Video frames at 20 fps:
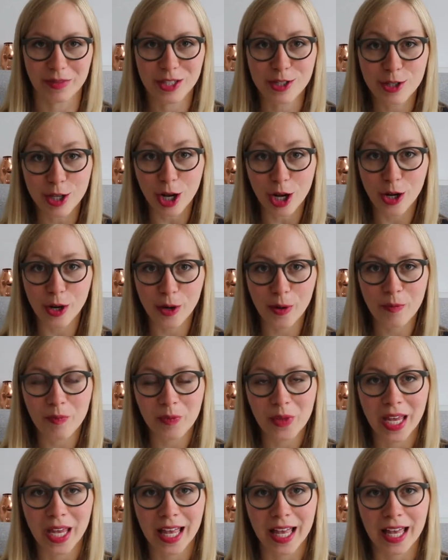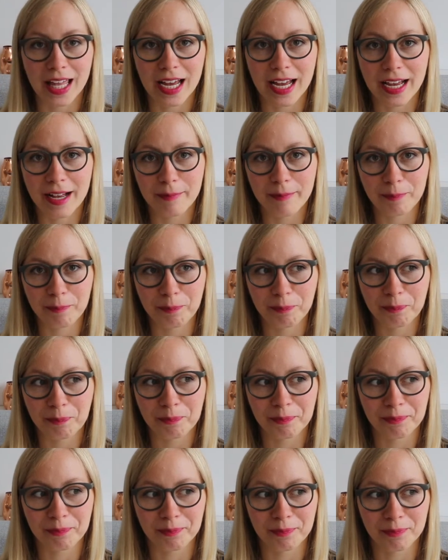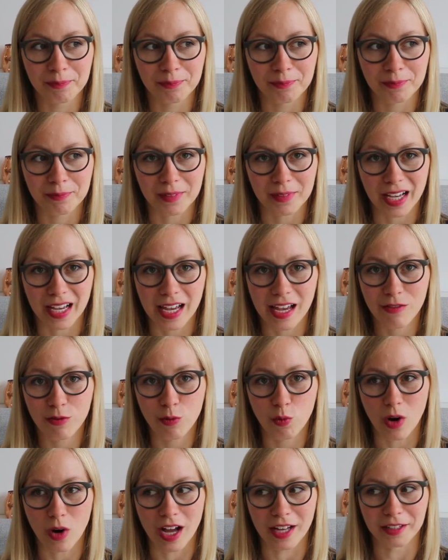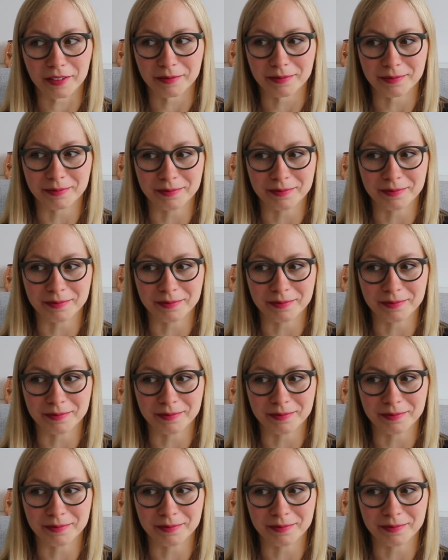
So, I have one.